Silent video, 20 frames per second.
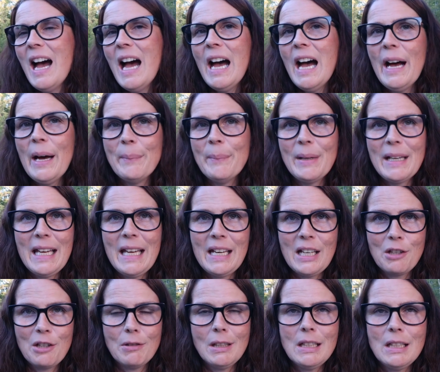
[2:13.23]
I had
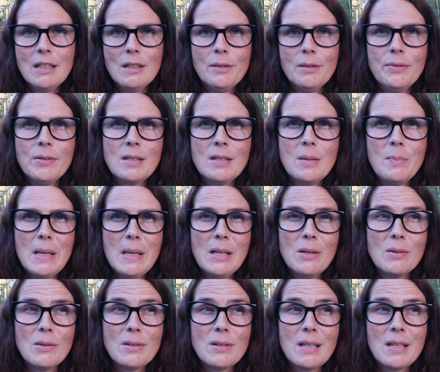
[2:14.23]
a great year for
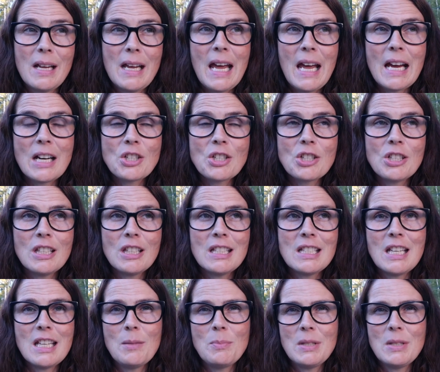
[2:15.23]
tomatoes, and I actually
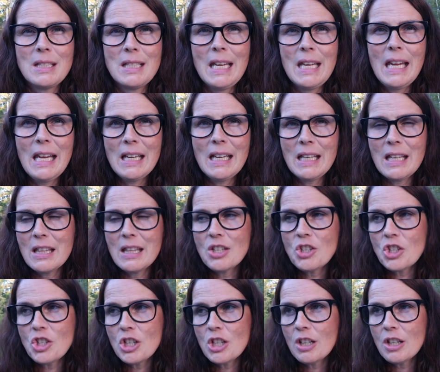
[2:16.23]
attempted canning
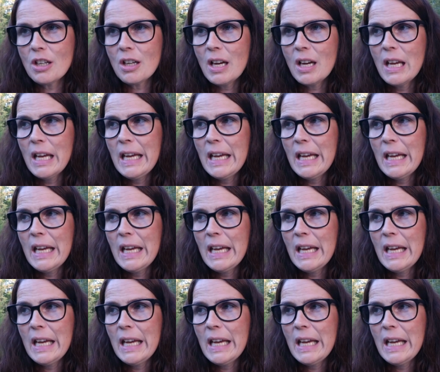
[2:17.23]
this year,